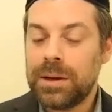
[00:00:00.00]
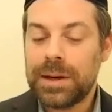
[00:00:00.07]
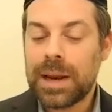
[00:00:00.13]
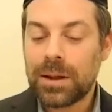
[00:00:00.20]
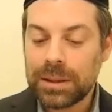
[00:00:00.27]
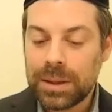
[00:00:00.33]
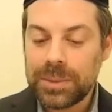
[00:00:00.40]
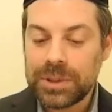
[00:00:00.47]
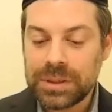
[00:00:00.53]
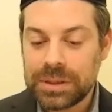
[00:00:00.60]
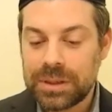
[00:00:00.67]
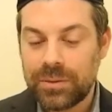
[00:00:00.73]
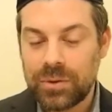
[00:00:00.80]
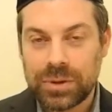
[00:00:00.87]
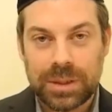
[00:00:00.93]
Now, let me
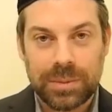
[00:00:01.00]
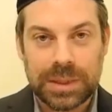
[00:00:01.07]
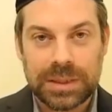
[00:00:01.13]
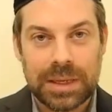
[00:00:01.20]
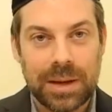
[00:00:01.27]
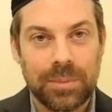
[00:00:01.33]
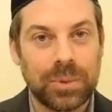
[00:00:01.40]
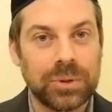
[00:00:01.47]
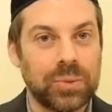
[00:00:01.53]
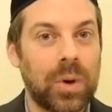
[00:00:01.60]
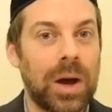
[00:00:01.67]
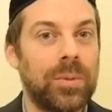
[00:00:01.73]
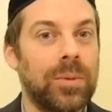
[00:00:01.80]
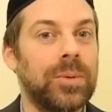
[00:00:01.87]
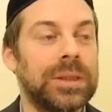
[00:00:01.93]
just give you some examples
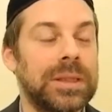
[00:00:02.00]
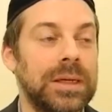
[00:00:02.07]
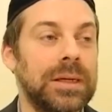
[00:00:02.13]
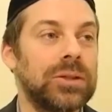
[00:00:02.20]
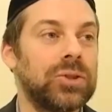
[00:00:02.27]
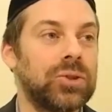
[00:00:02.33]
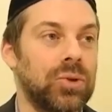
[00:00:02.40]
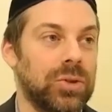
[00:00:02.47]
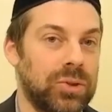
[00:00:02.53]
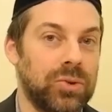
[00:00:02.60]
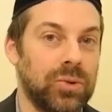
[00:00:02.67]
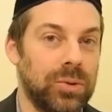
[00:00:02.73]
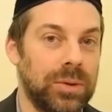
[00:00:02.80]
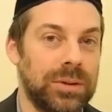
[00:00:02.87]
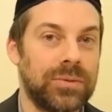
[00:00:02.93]
why we would think it's short
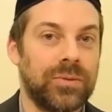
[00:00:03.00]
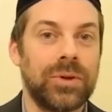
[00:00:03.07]
stories.